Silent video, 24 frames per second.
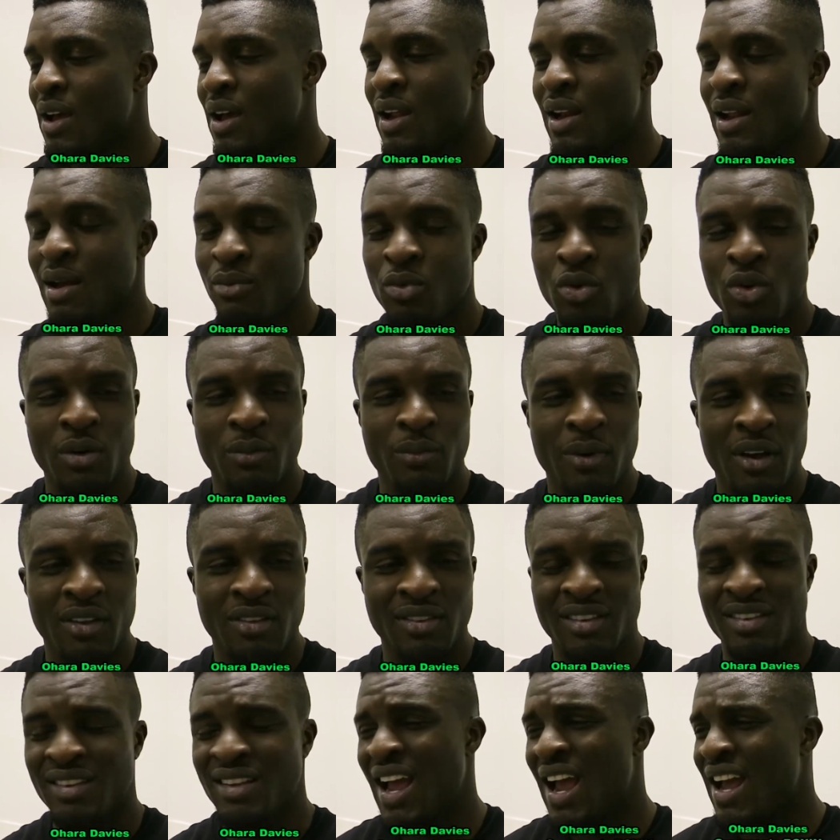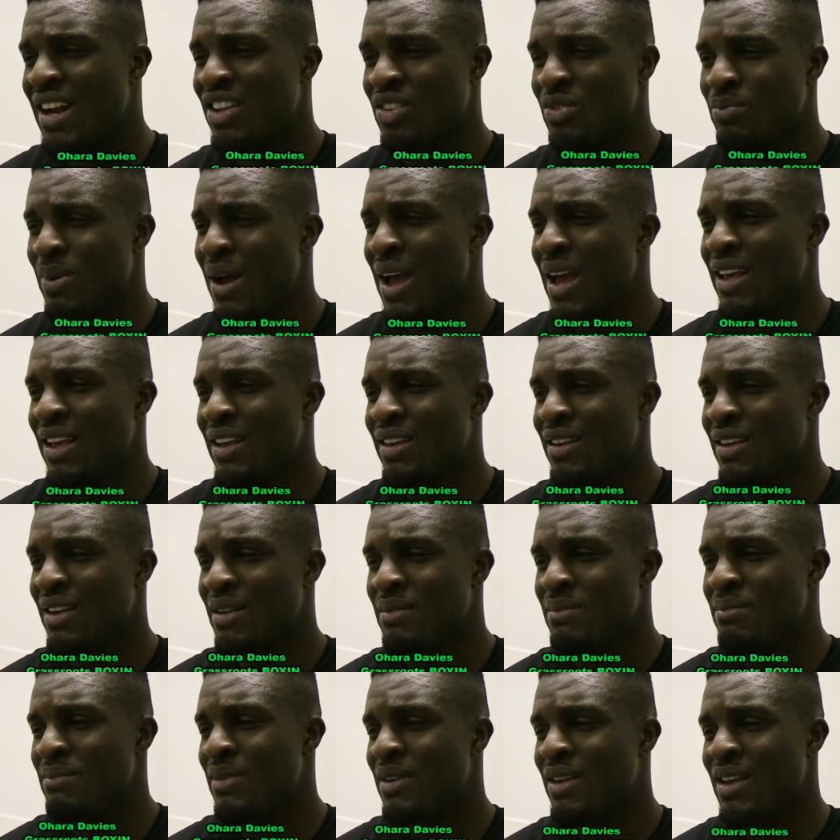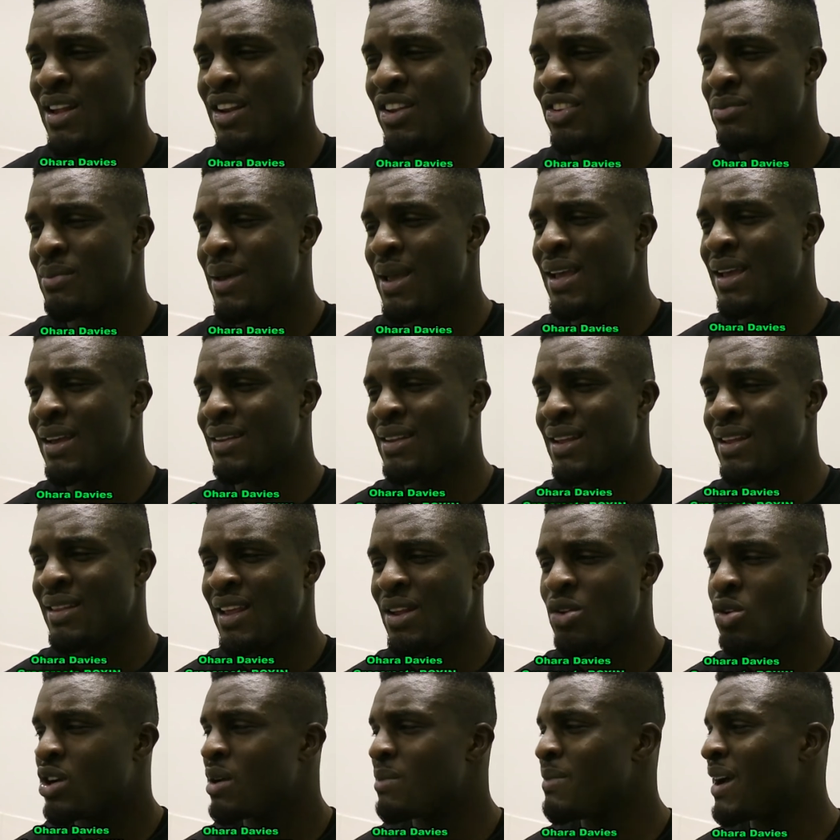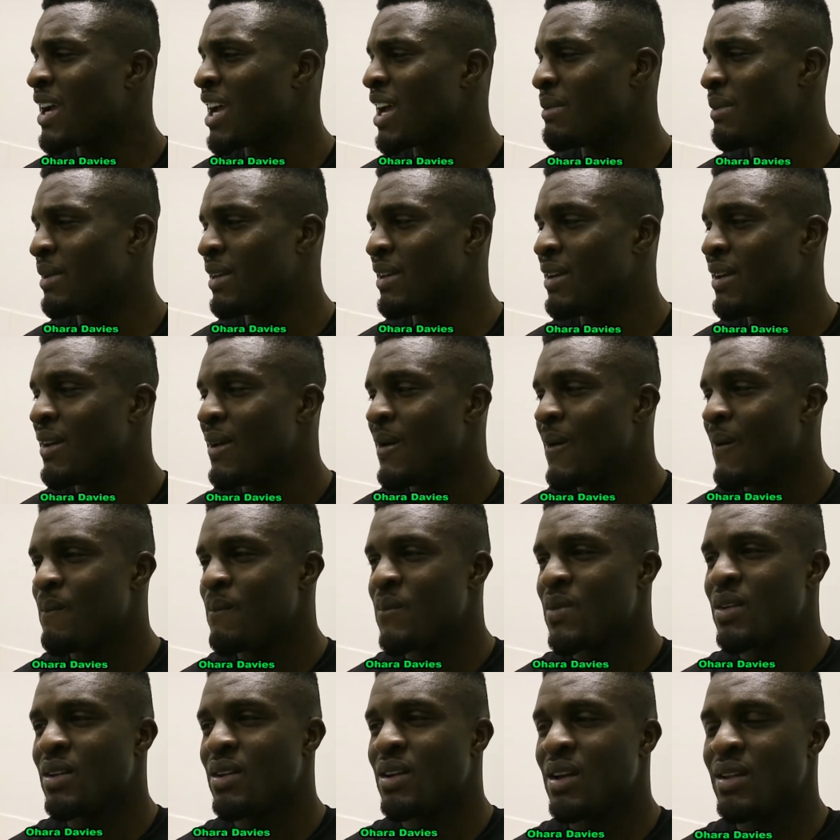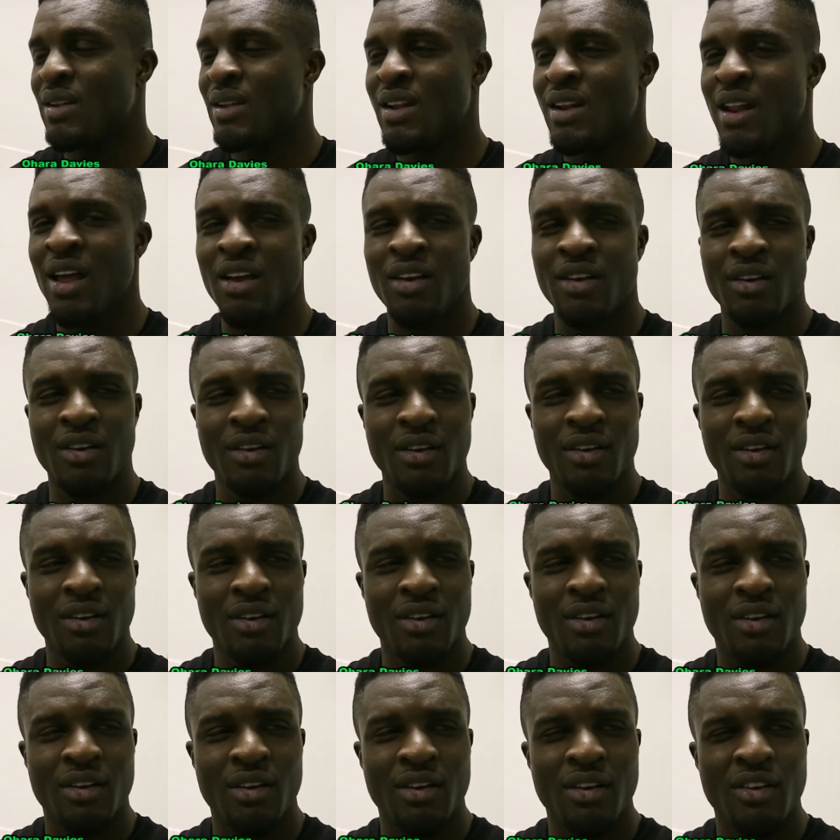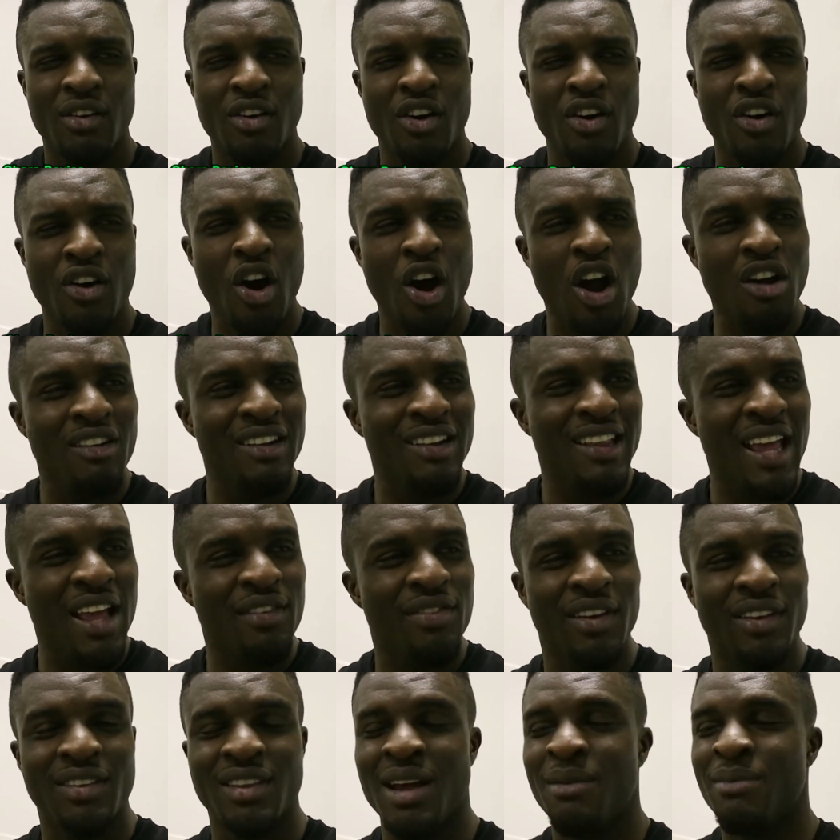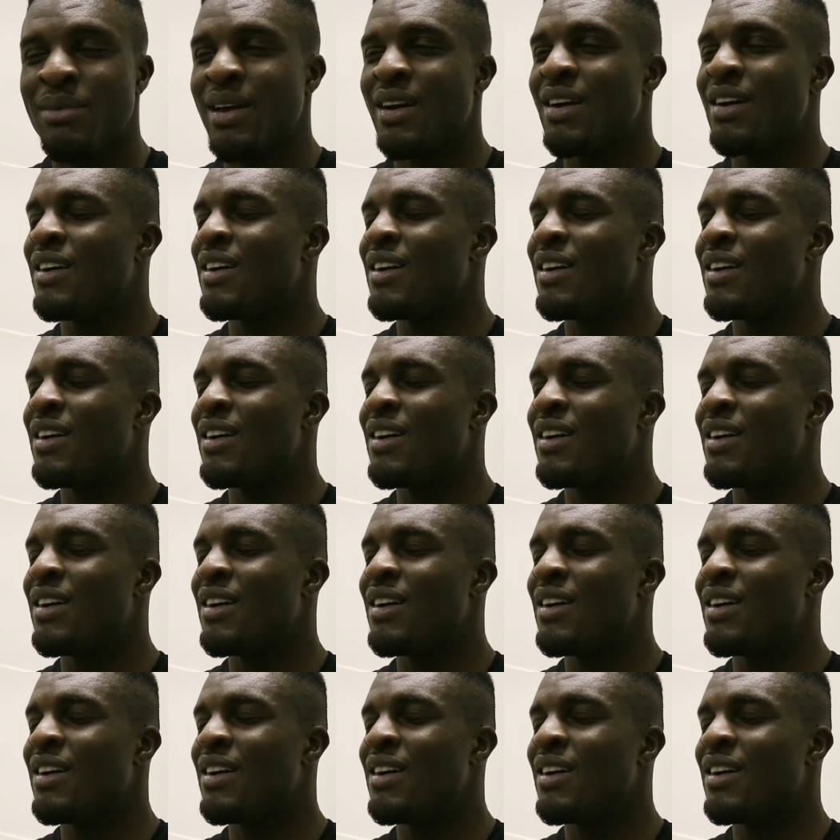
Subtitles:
and I walked past this guy on his bike and his mate, and then they're looking back at me and they're like, OHARA Davies. I'm like,